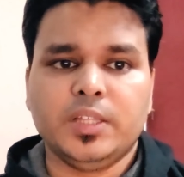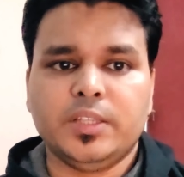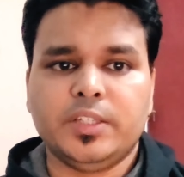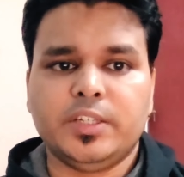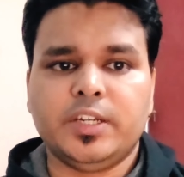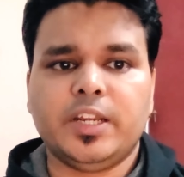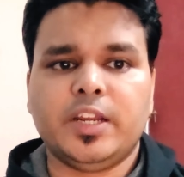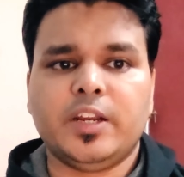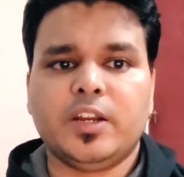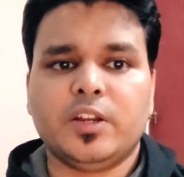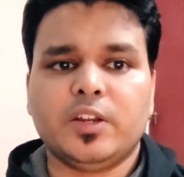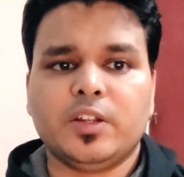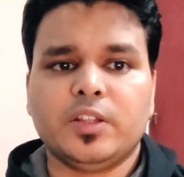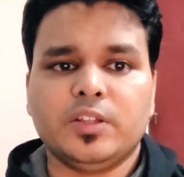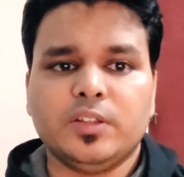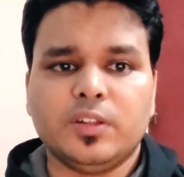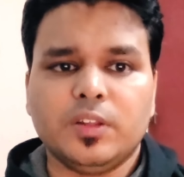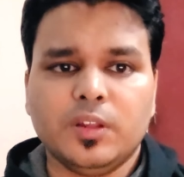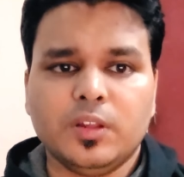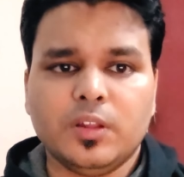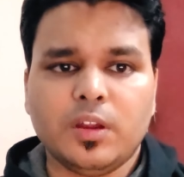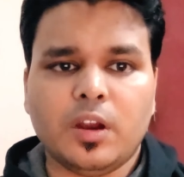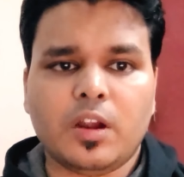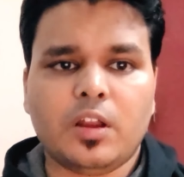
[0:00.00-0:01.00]
There are a
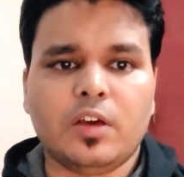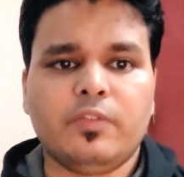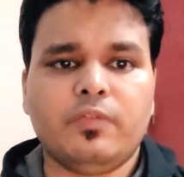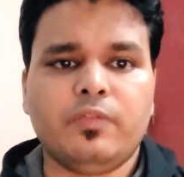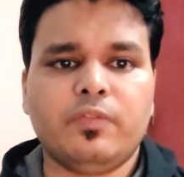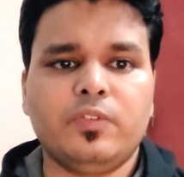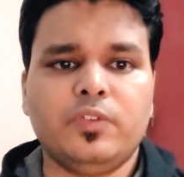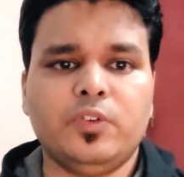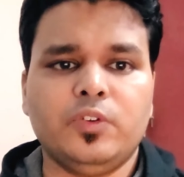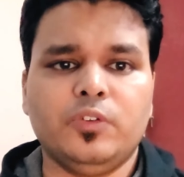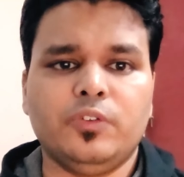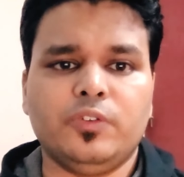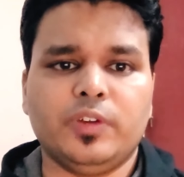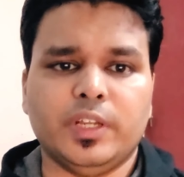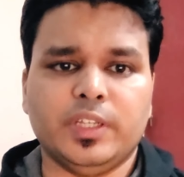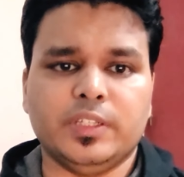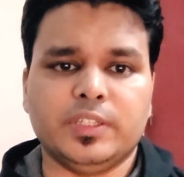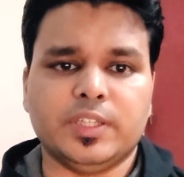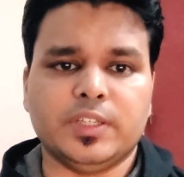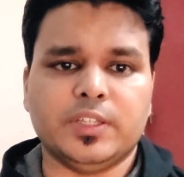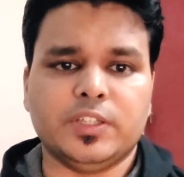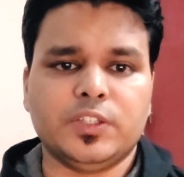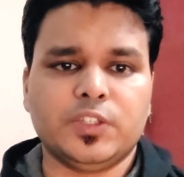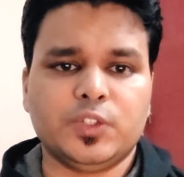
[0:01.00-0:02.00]
lot of good
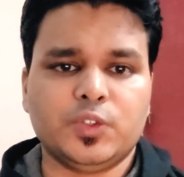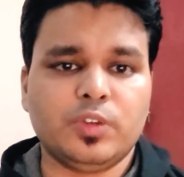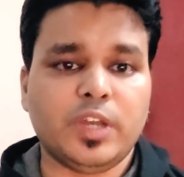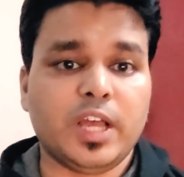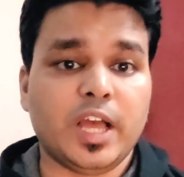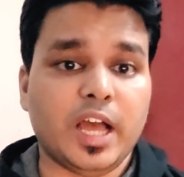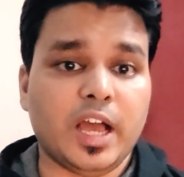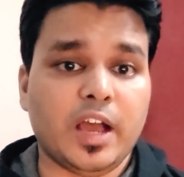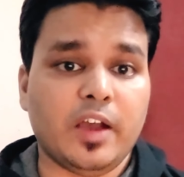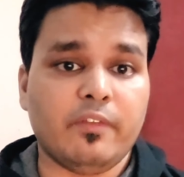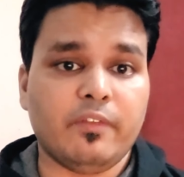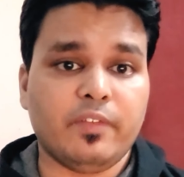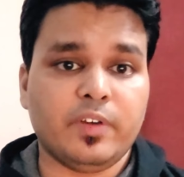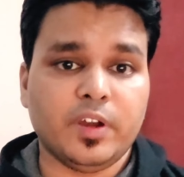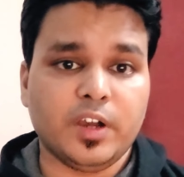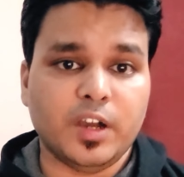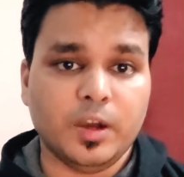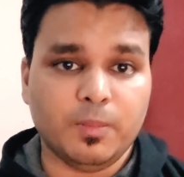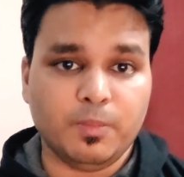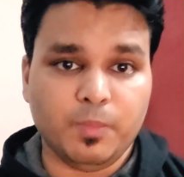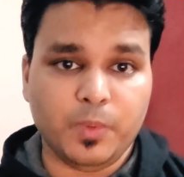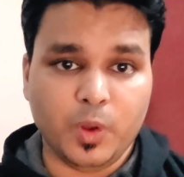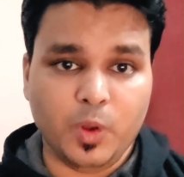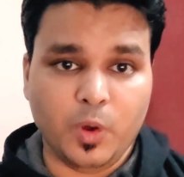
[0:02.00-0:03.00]
reasons to have
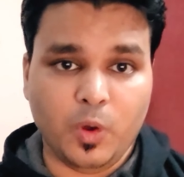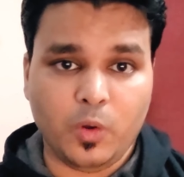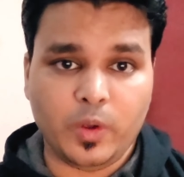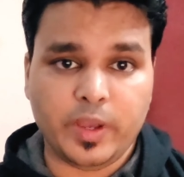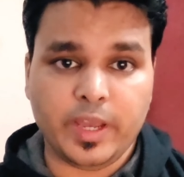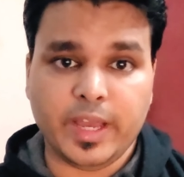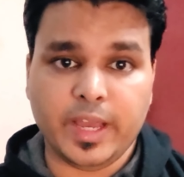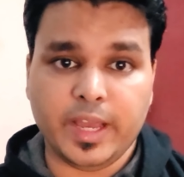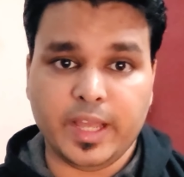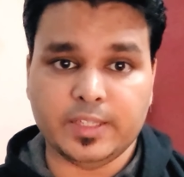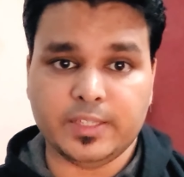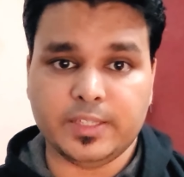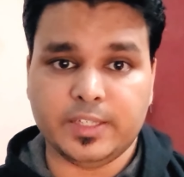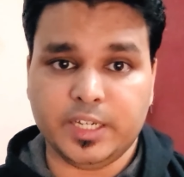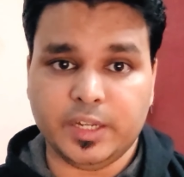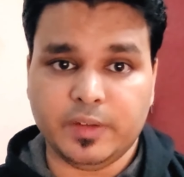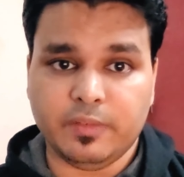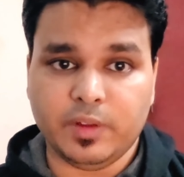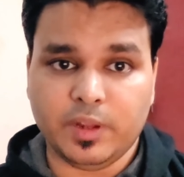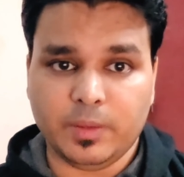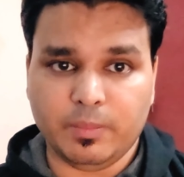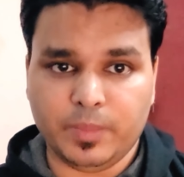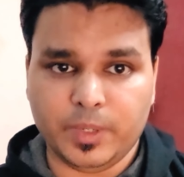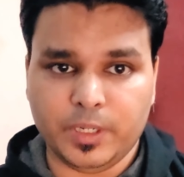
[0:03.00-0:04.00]
a blog as a
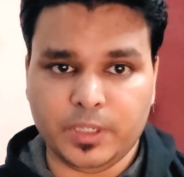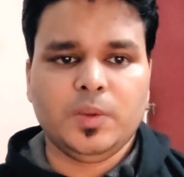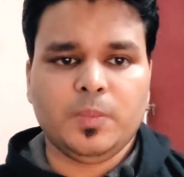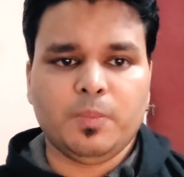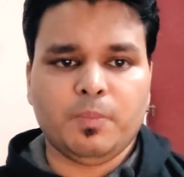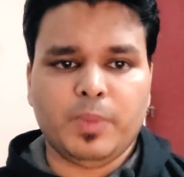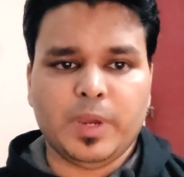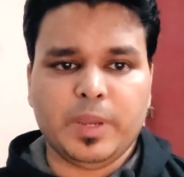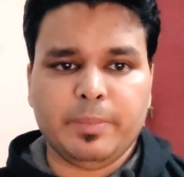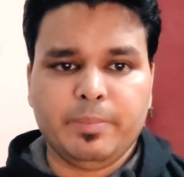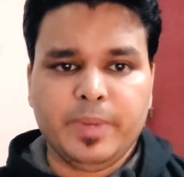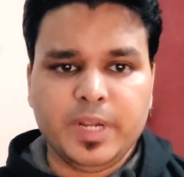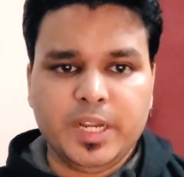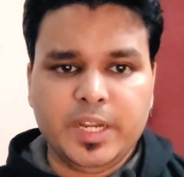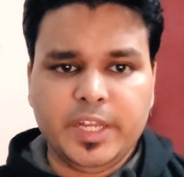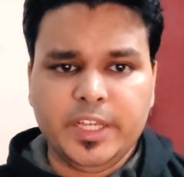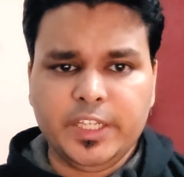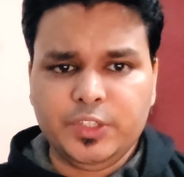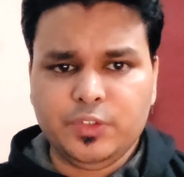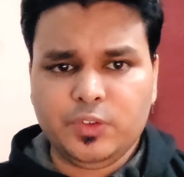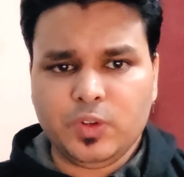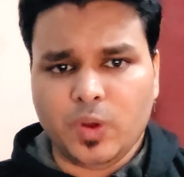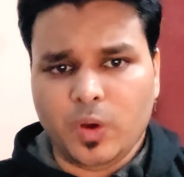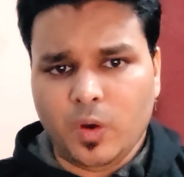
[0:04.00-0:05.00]
developer. By
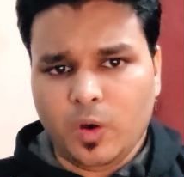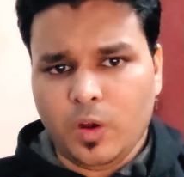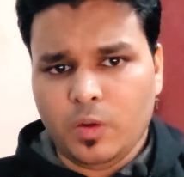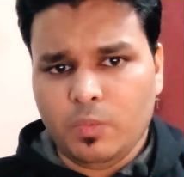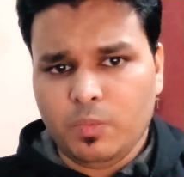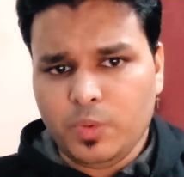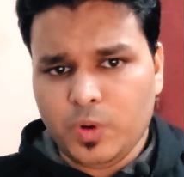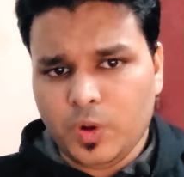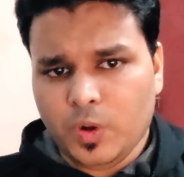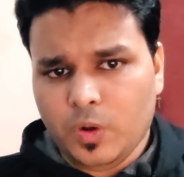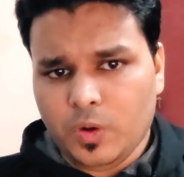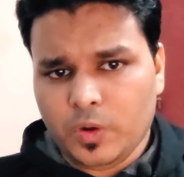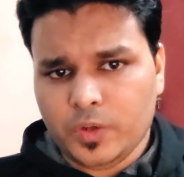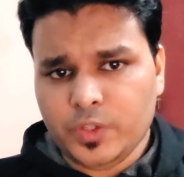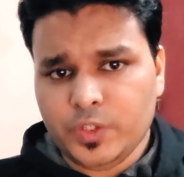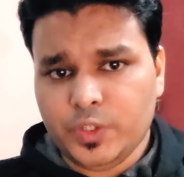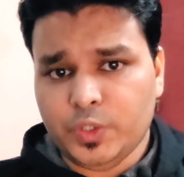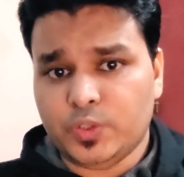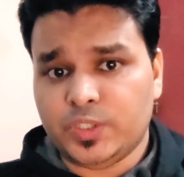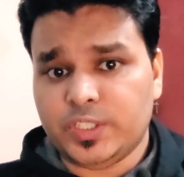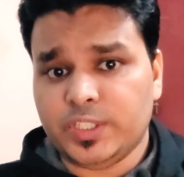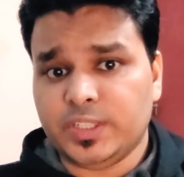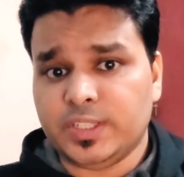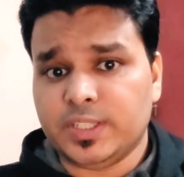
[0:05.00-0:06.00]
building your own blog
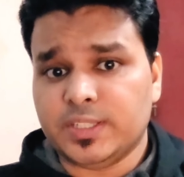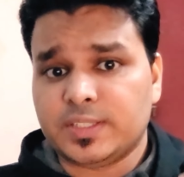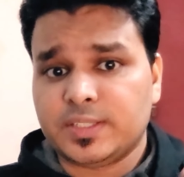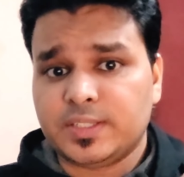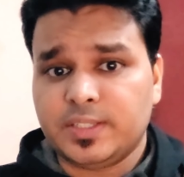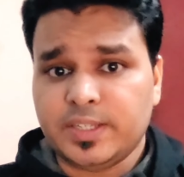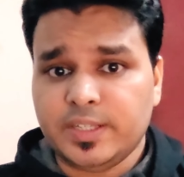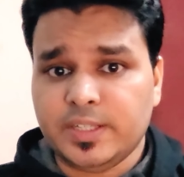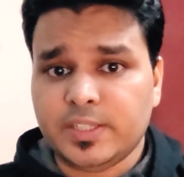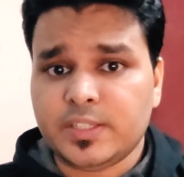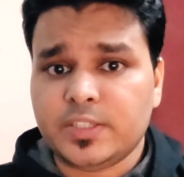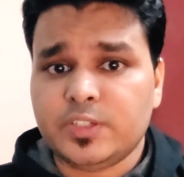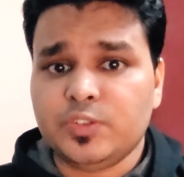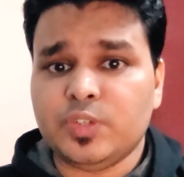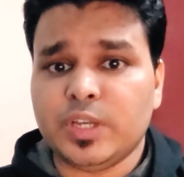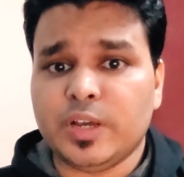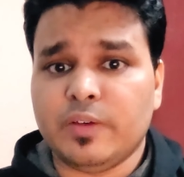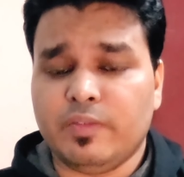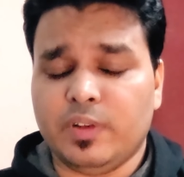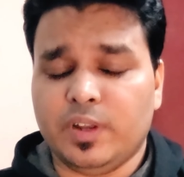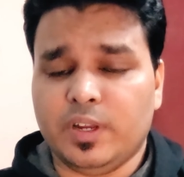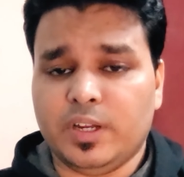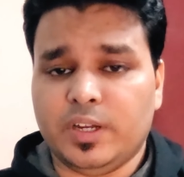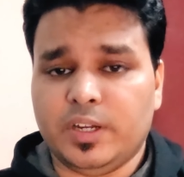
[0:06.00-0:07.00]
using the skills you
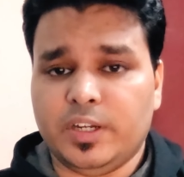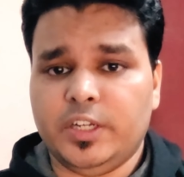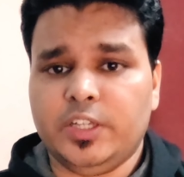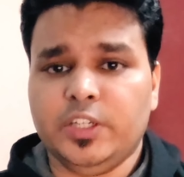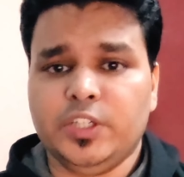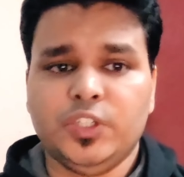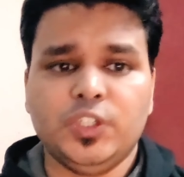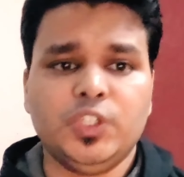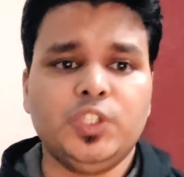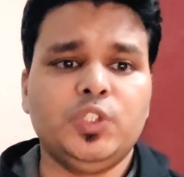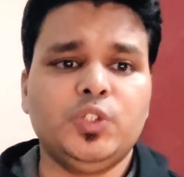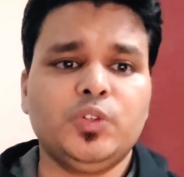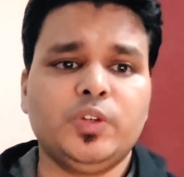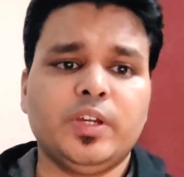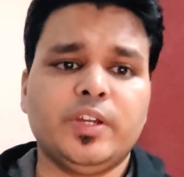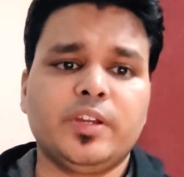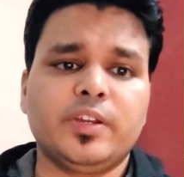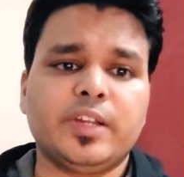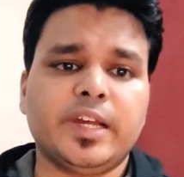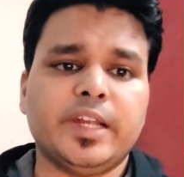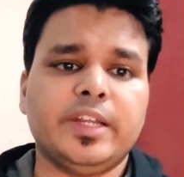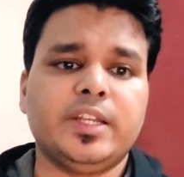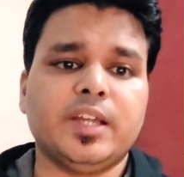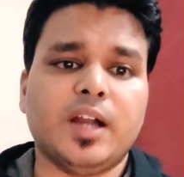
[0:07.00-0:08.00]
have learned, you can
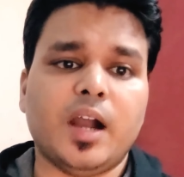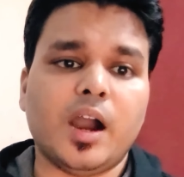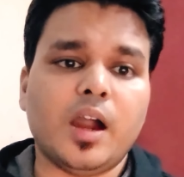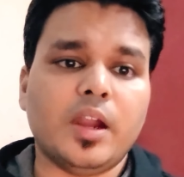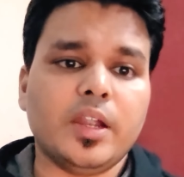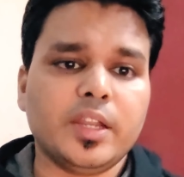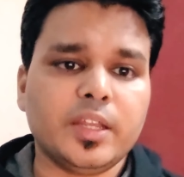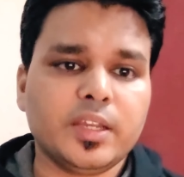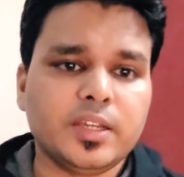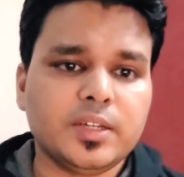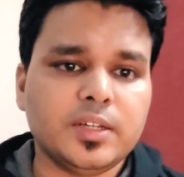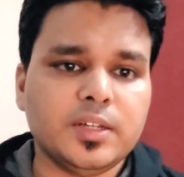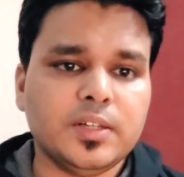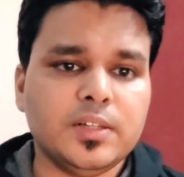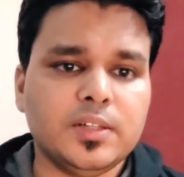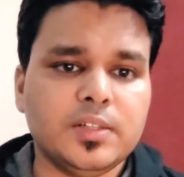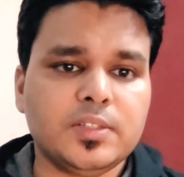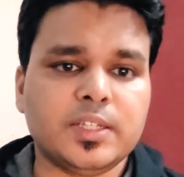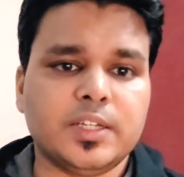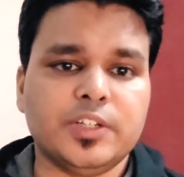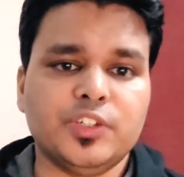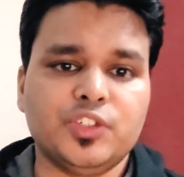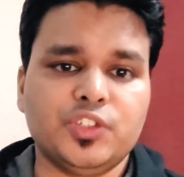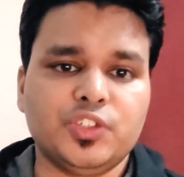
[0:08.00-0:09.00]
write
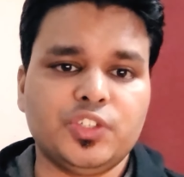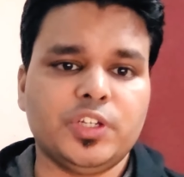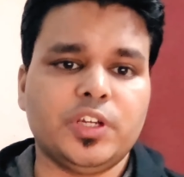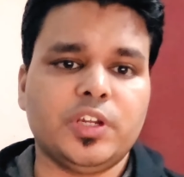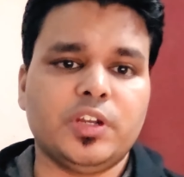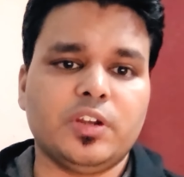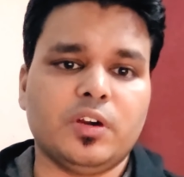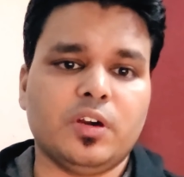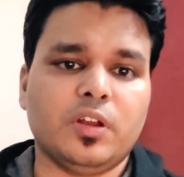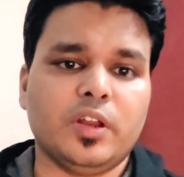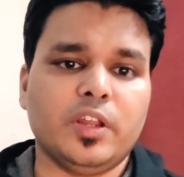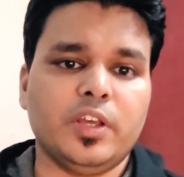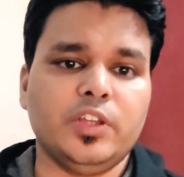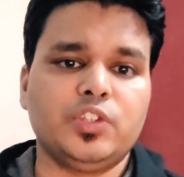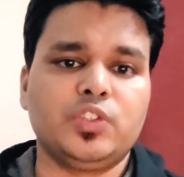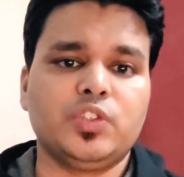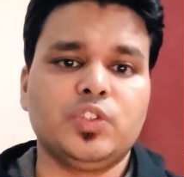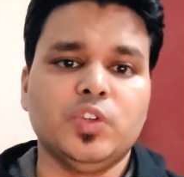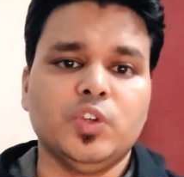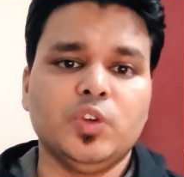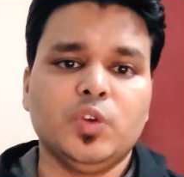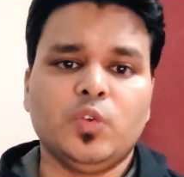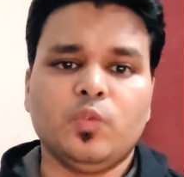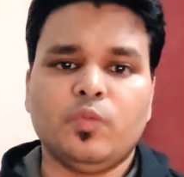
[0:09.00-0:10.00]
articles and share knowledge
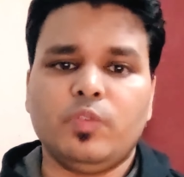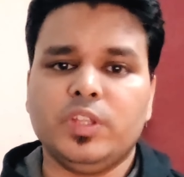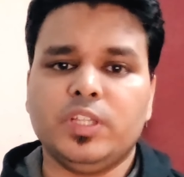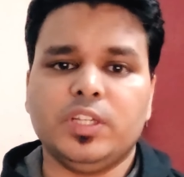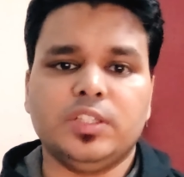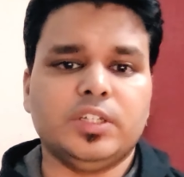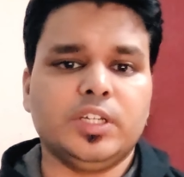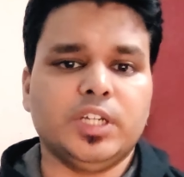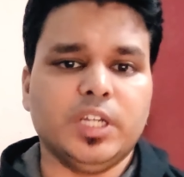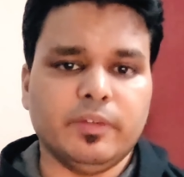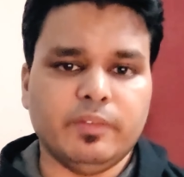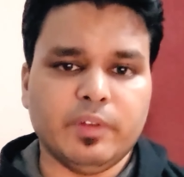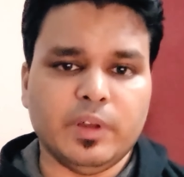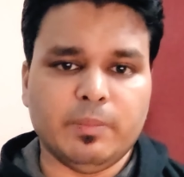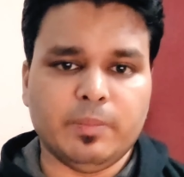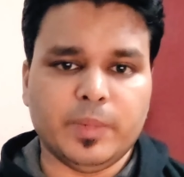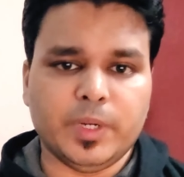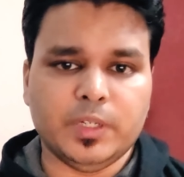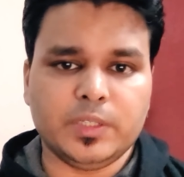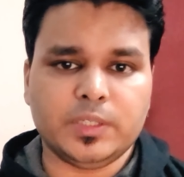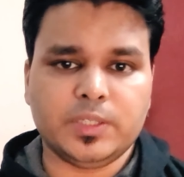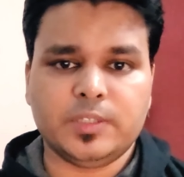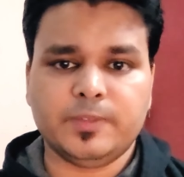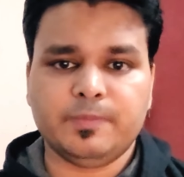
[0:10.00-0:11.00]
with other
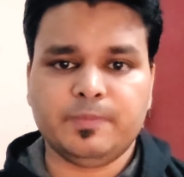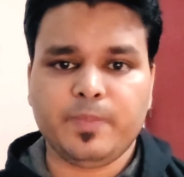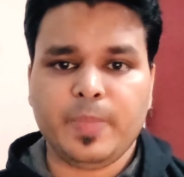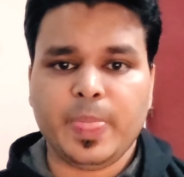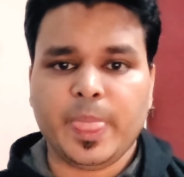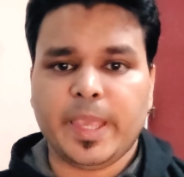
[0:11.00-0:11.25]
developers.